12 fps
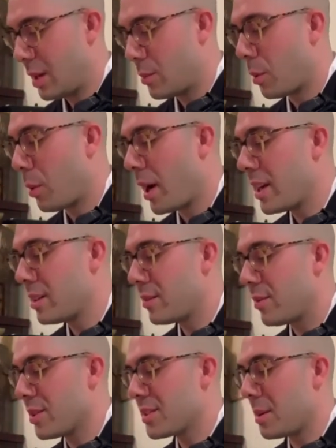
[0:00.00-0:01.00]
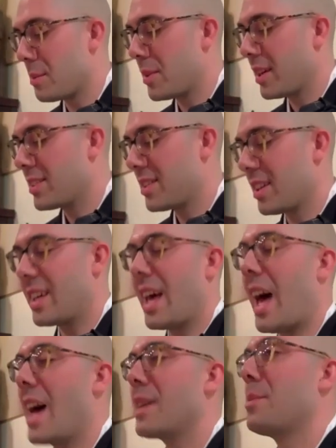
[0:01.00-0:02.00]
We're waiting for something to
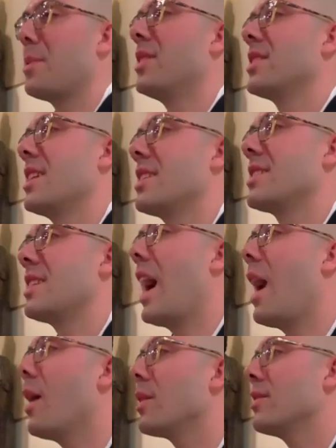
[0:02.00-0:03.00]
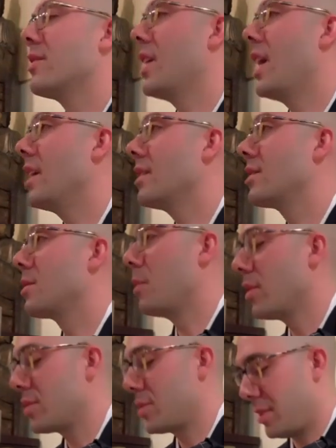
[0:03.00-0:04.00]
catapult us out of that
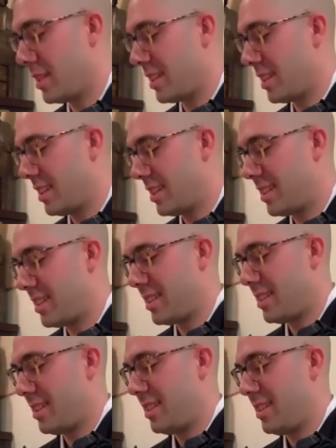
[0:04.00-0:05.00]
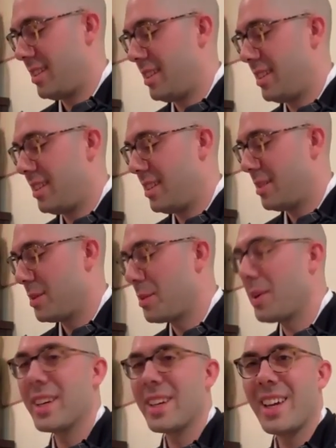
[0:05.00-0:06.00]
tumultuousness. We
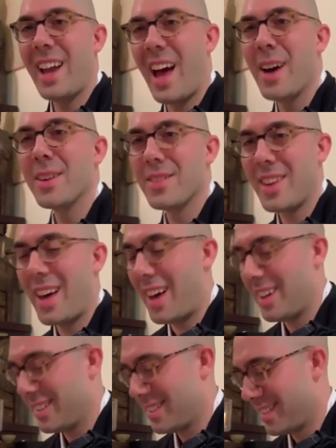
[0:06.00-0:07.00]
want to get out of that.